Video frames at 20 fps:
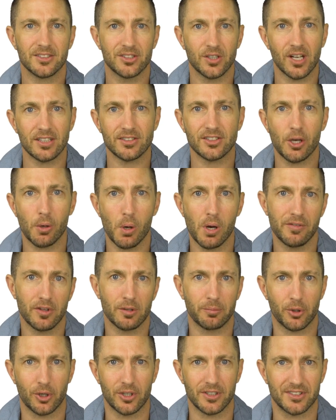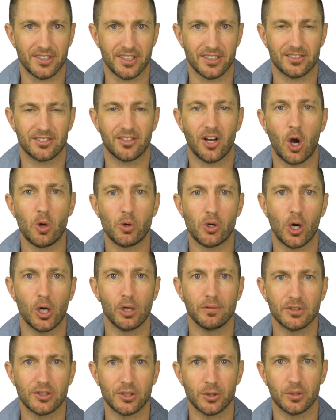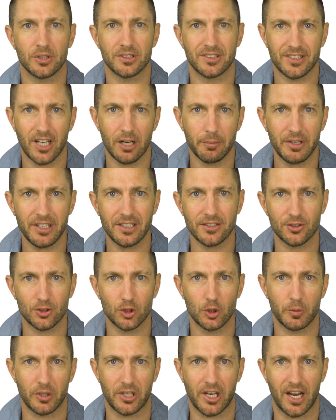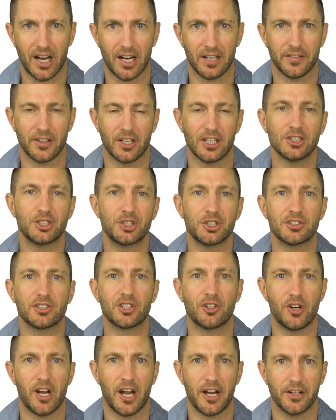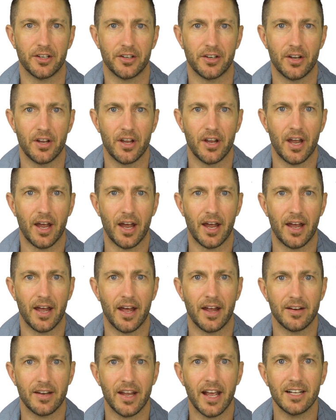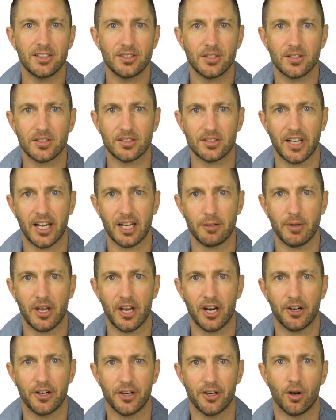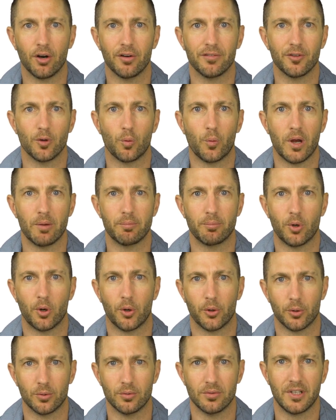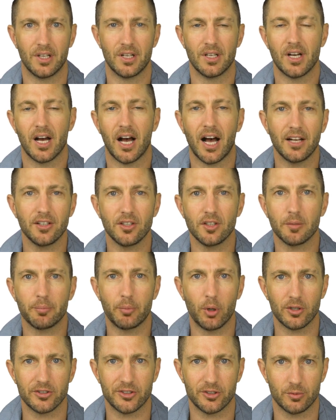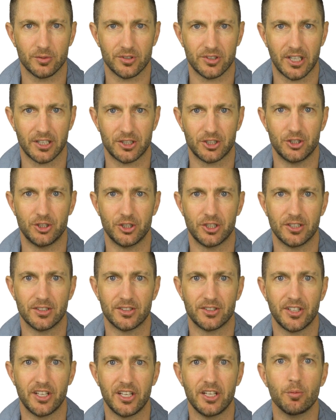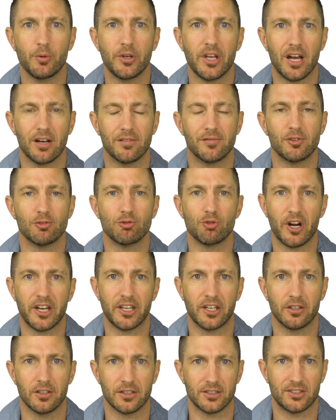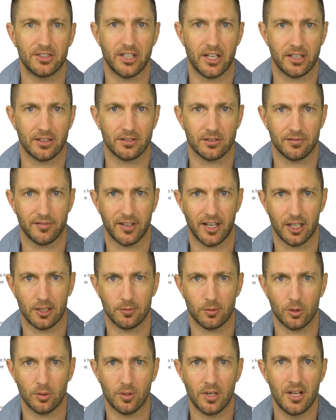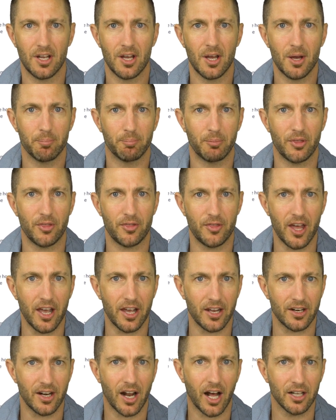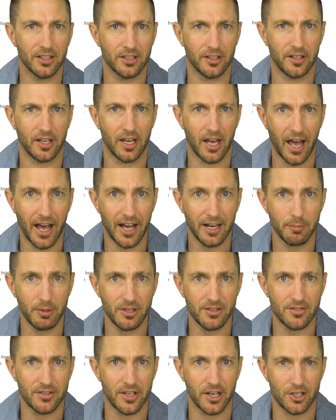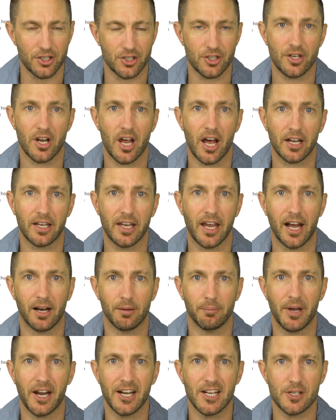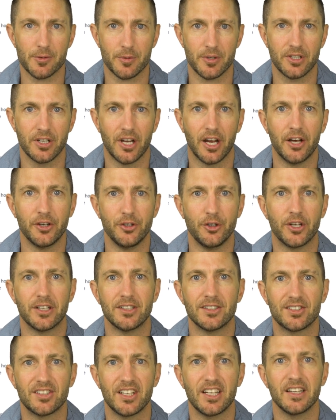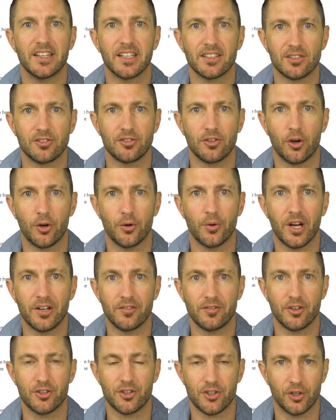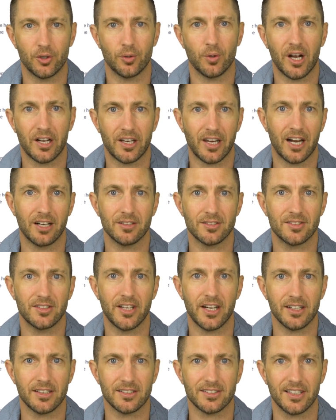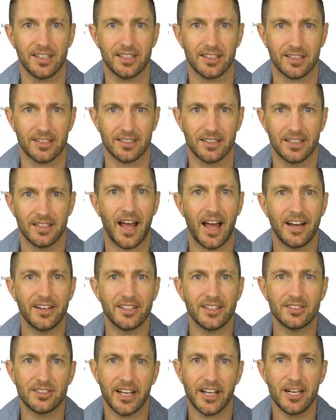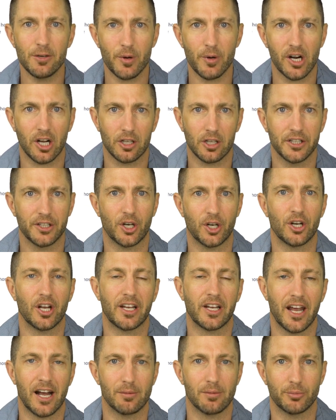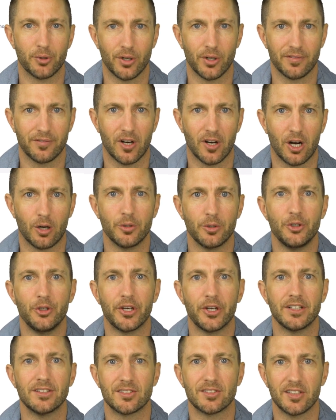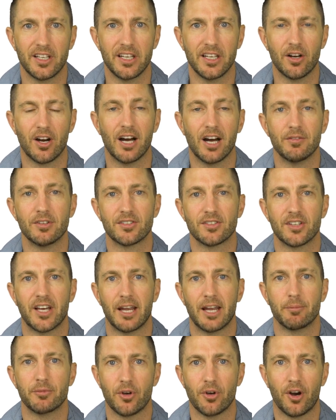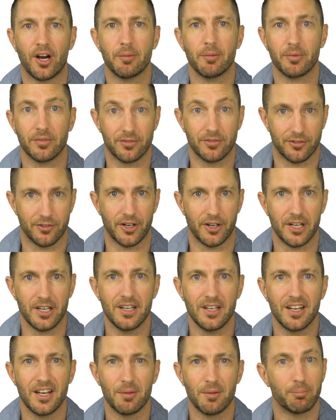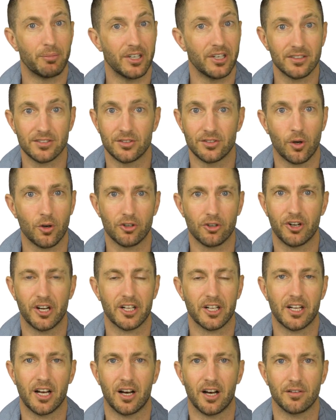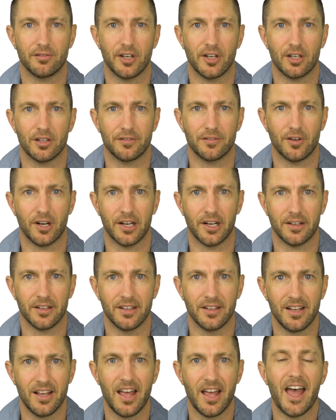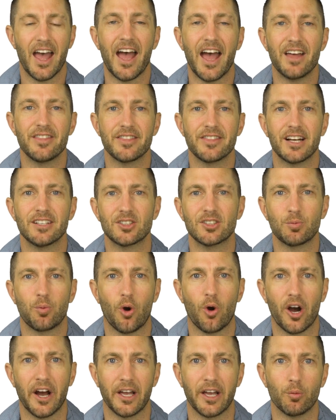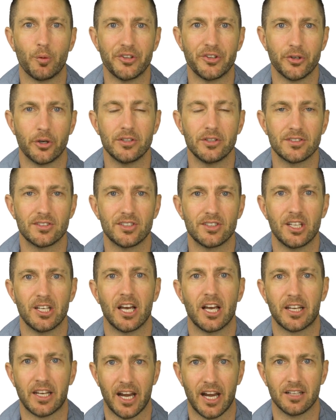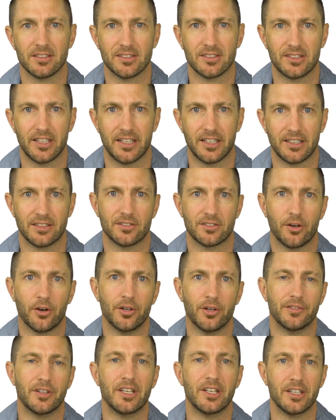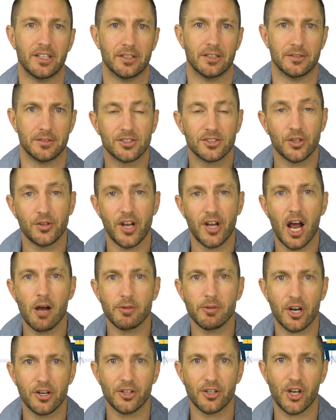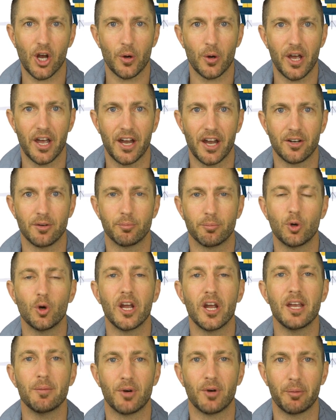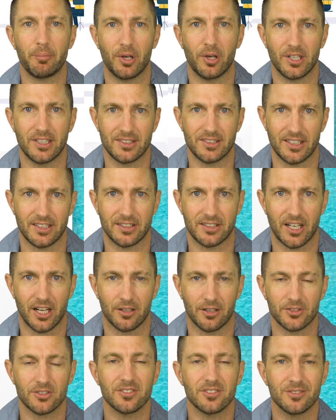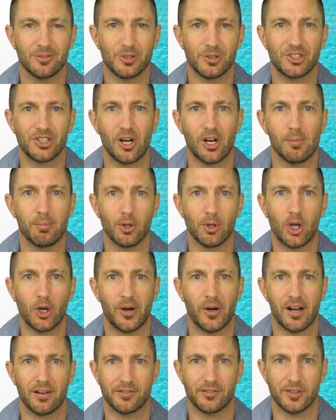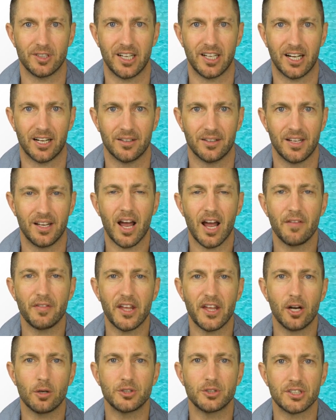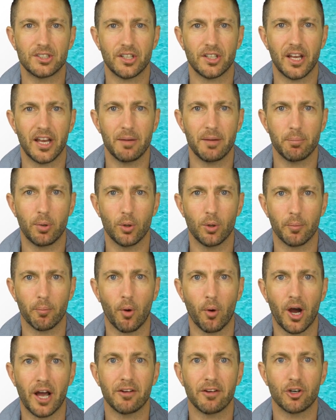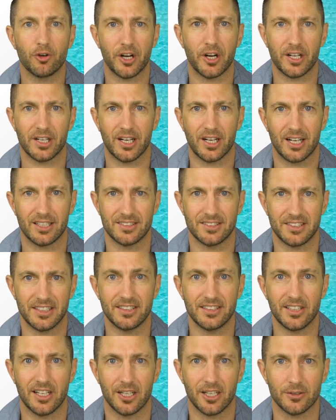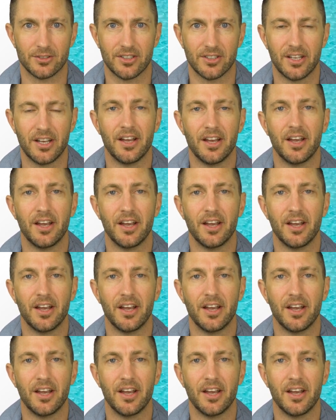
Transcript: So let's go over the process. I'll go over to a dummy Zoom account that I just created and head to the same area of the web portal. Under the personal section, you can see we have the regular settings available. But then under the admin section, account management, you can see there's no additional account settings here. And indeed, when I click on account profile, you can see I have the same type, free, but it's not credit card verified. And that's why we don't see account settings over here. So now I'm going to go ahead and put in my billing details, which I'll blur out for now, and then I'll just input my credit card details.